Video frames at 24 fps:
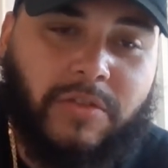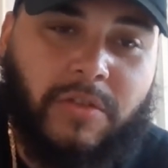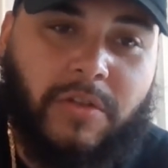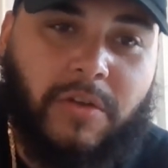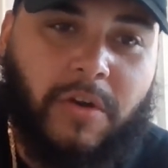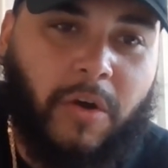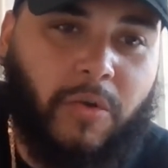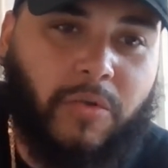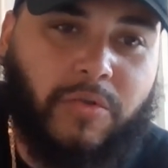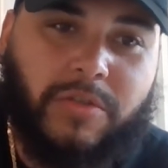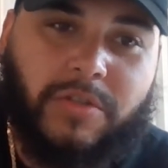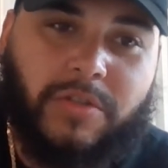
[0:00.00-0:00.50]

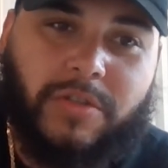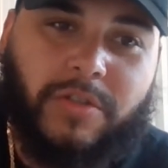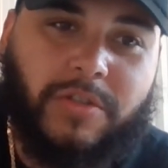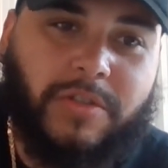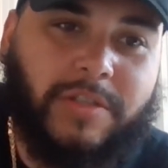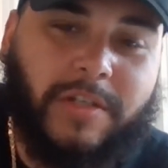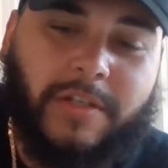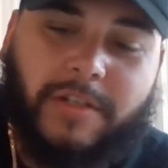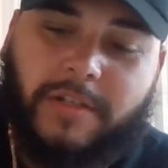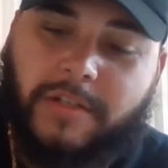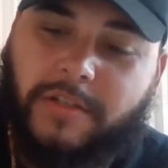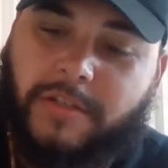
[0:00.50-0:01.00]

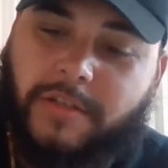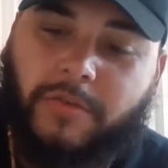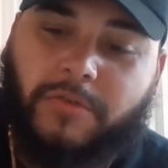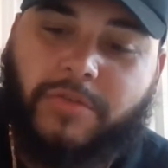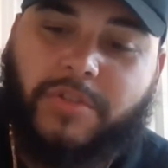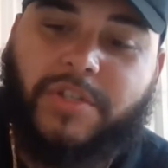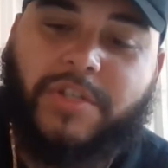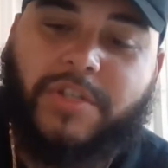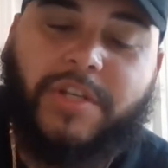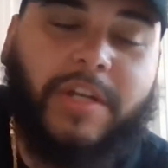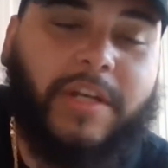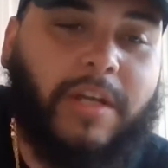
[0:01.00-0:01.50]
holsters,
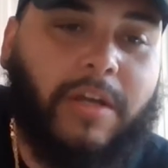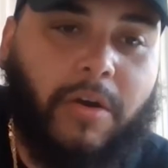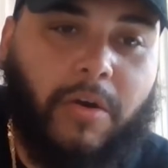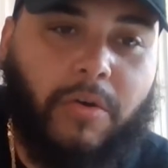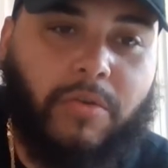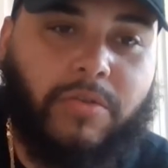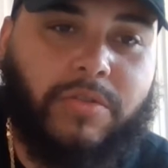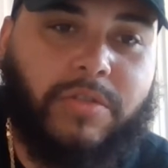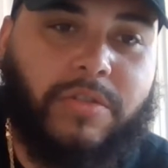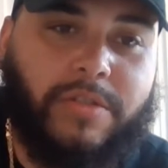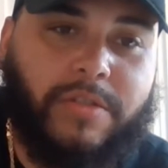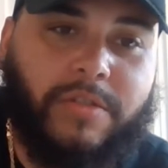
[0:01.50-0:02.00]
those shitty
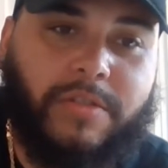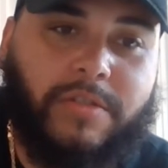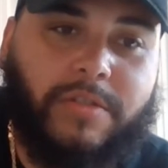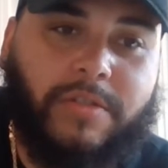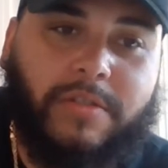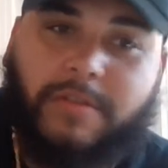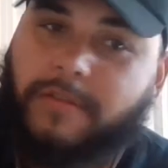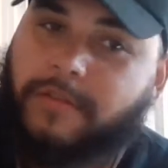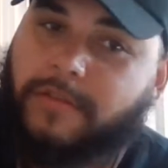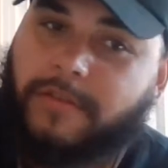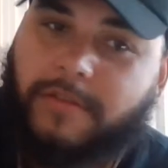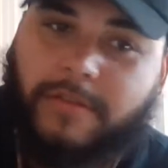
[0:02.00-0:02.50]
holsters,
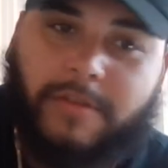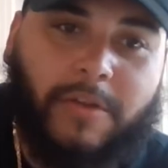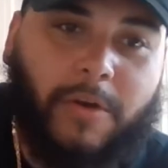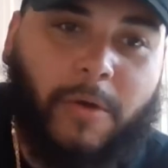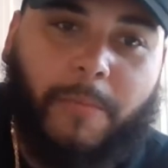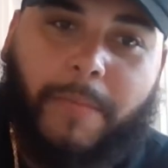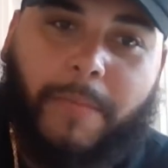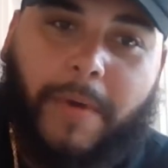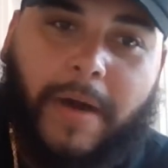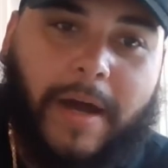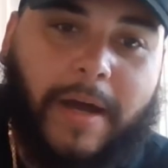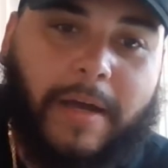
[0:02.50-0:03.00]

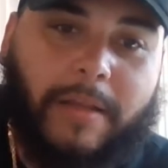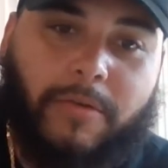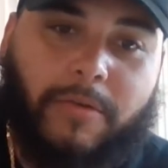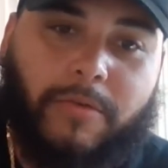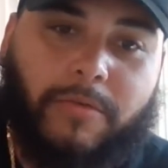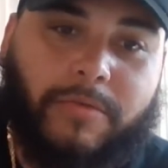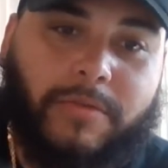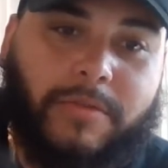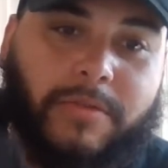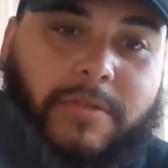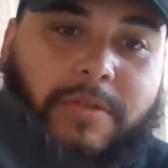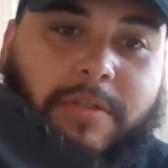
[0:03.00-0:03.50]
don't buy
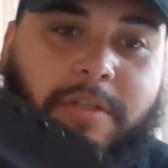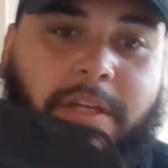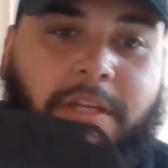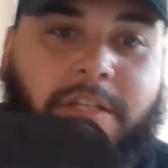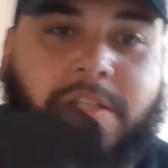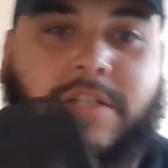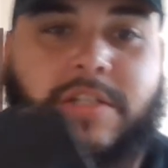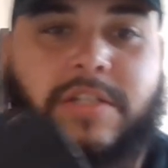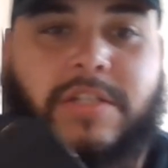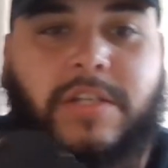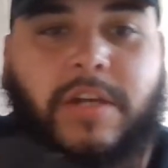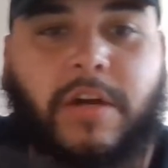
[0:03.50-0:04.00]
those.
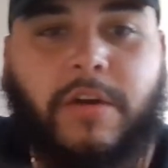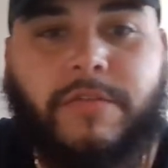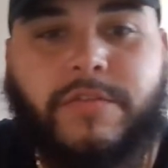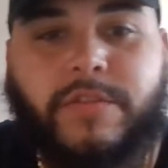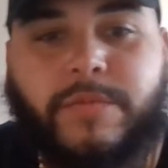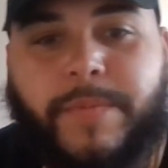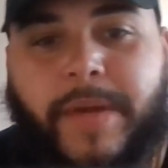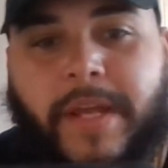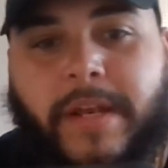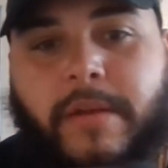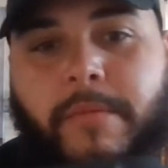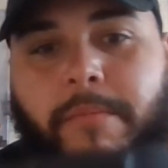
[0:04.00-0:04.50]
Get yourself,
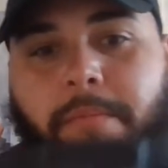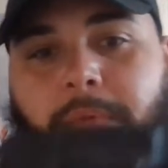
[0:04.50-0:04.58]
spend the